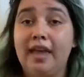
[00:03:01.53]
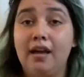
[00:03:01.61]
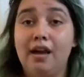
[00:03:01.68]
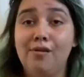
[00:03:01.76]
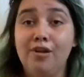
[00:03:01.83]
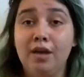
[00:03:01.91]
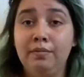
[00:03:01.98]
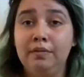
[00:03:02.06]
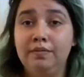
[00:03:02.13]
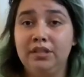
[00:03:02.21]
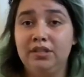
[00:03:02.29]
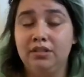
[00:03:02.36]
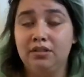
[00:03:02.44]
outcome of
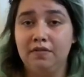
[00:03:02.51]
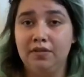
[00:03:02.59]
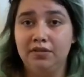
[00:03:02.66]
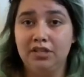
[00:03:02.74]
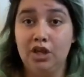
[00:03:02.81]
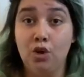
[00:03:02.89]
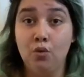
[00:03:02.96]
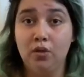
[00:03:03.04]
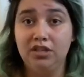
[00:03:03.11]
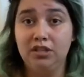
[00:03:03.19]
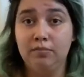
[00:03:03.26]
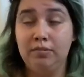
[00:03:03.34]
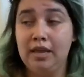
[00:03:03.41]
this is obviously you want
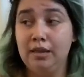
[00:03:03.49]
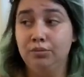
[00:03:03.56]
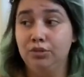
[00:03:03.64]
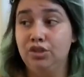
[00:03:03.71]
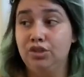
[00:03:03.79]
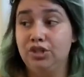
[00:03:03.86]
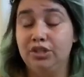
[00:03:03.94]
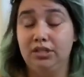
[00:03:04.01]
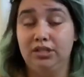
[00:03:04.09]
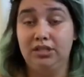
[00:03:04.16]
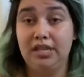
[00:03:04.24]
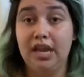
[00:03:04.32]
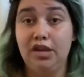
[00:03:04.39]
to be able to just
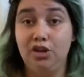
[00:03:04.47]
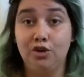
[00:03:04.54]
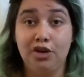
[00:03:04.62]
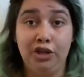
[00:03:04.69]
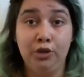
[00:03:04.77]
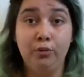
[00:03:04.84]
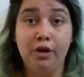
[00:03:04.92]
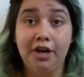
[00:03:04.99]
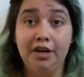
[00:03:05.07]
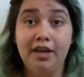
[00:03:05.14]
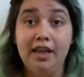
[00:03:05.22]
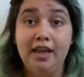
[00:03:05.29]
say your cue word